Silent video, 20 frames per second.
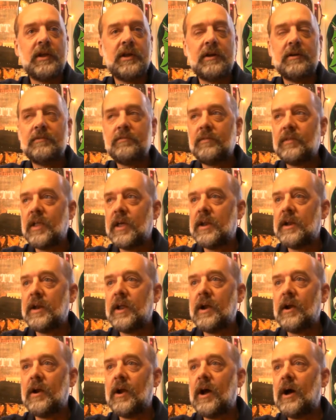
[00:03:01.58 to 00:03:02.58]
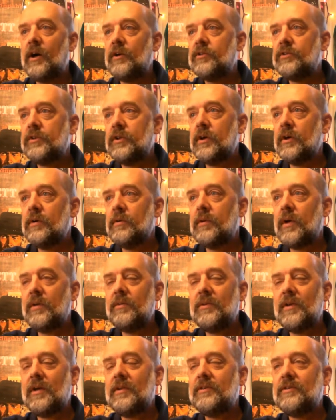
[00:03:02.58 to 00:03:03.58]
it air out. So
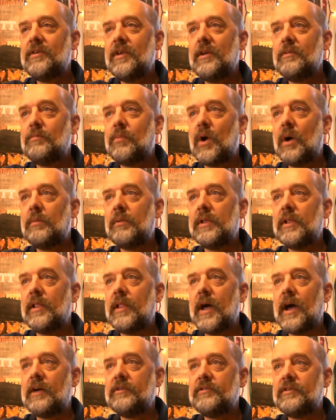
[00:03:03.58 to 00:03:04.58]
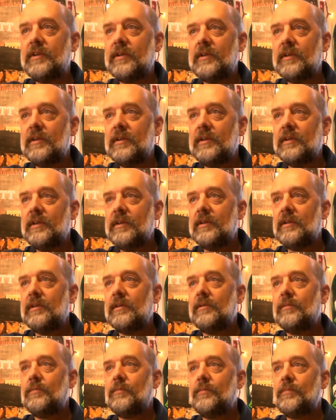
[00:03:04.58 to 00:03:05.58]
I'd say probably the last
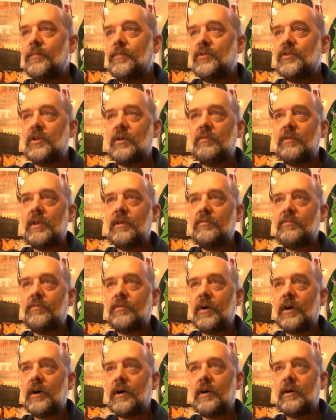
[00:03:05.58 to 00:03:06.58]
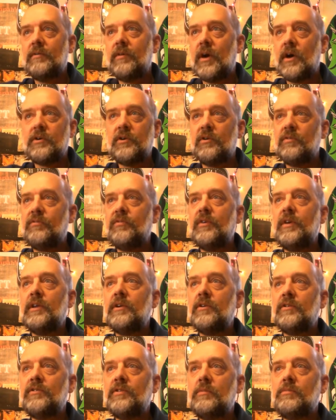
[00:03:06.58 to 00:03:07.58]
7,500 feet
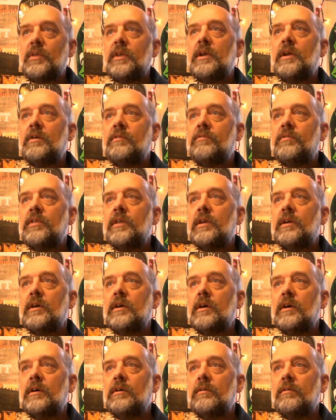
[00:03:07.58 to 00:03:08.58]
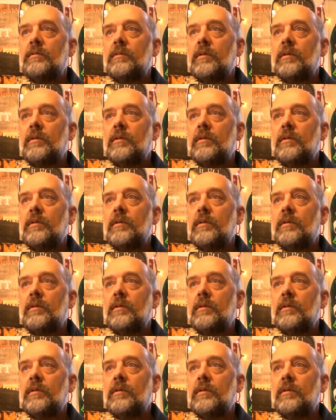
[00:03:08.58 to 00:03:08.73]
or something of the